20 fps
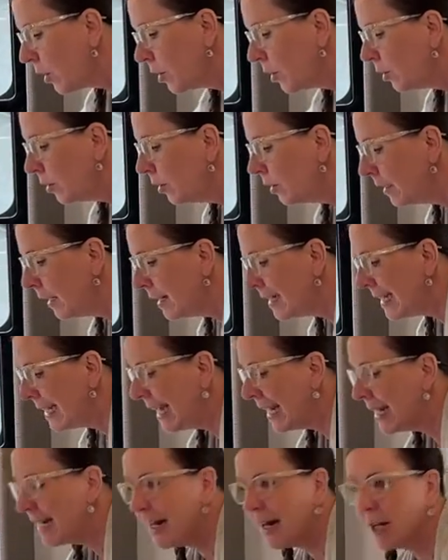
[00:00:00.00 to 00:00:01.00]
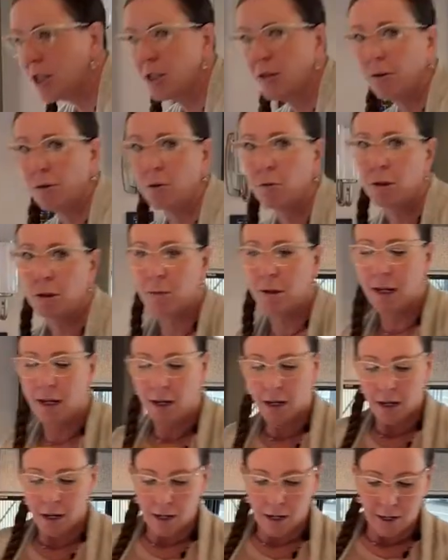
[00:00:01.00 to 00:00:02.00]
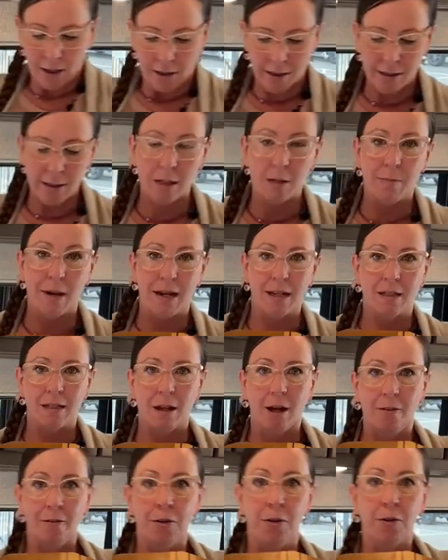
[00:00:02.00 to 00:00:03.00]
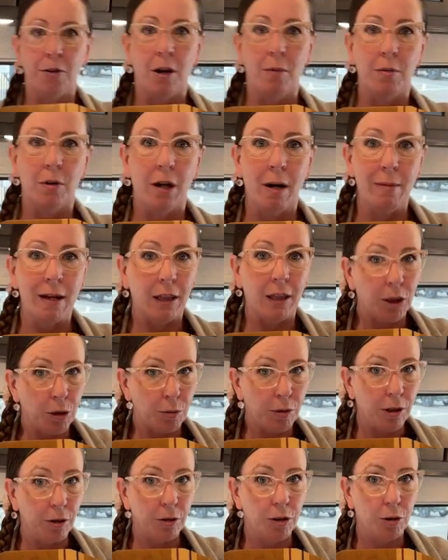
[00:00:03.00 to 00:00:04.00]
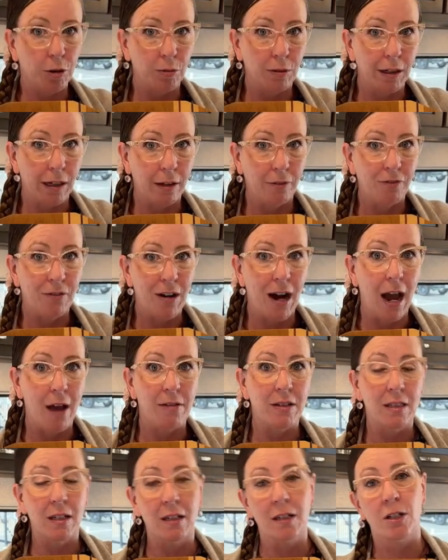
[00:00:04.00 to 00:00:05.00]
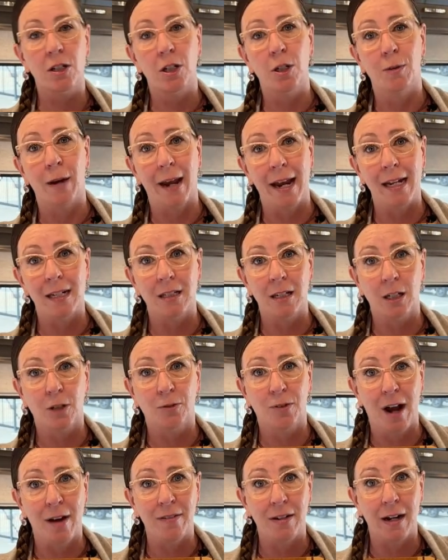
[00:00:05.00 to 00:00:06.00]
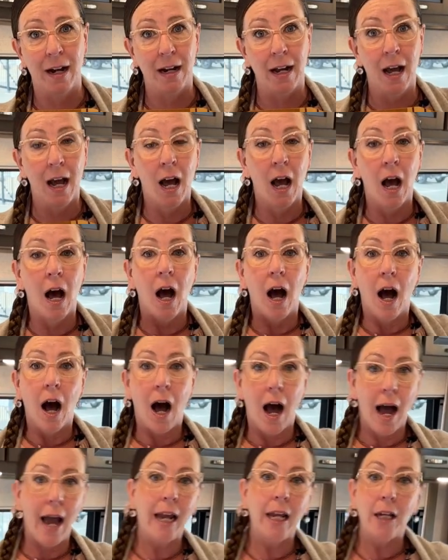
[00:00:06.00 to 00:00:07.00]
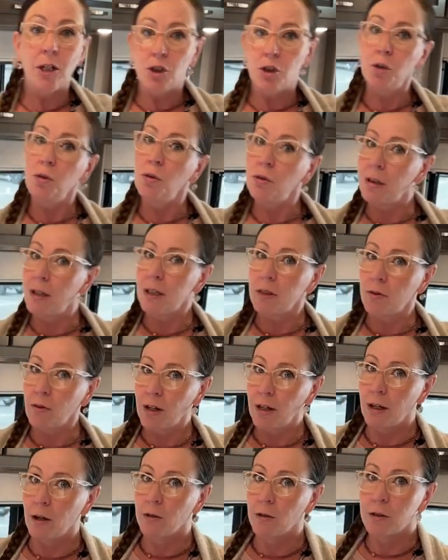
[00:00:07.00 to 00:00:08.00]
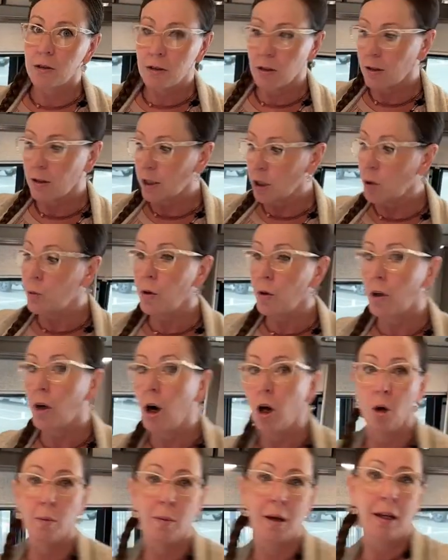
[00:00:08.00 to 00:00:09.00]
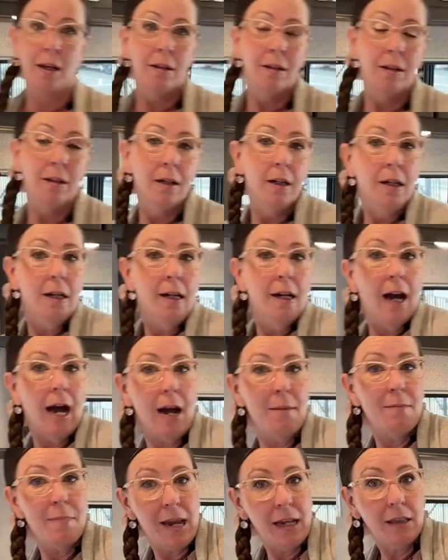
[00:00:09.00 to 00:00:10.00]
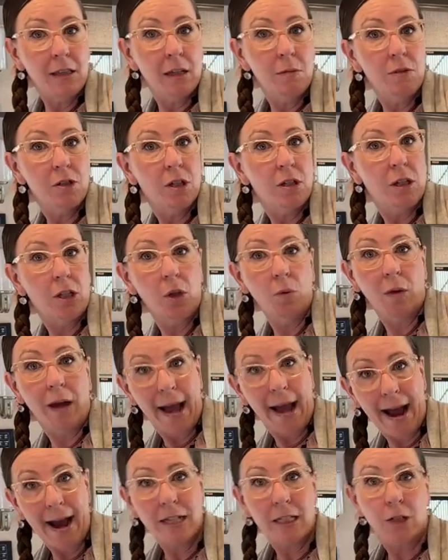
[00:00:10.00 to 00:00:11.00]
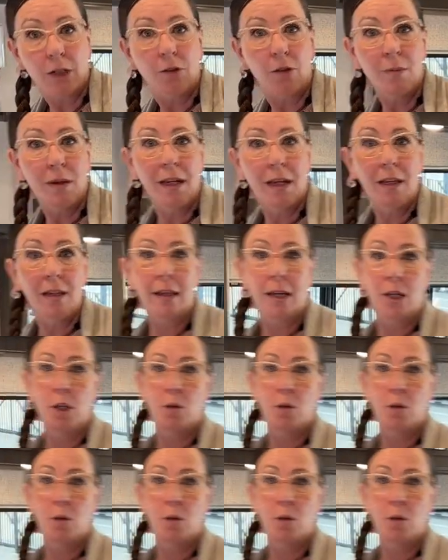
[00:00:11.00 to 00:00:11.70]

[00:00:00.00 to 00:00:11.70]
you're looking to get in touch with me, this is my cell phone number. I'm at 303 562 8659. I do these videos so that you will call me. I make them so that you will ask for me, that